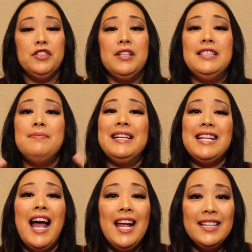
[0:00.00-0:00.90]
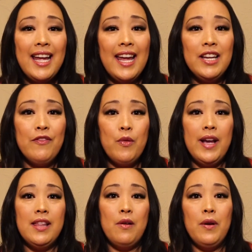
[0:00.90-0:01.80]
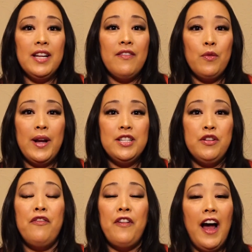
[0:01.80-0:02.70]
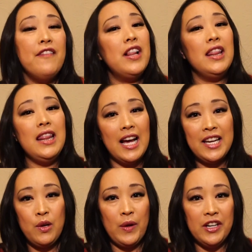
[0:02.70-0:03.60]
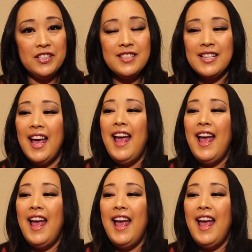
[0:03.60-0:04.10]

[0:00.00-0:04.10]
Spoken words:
So this is my 10K giveaway that I want to give away to 5 lucky winners.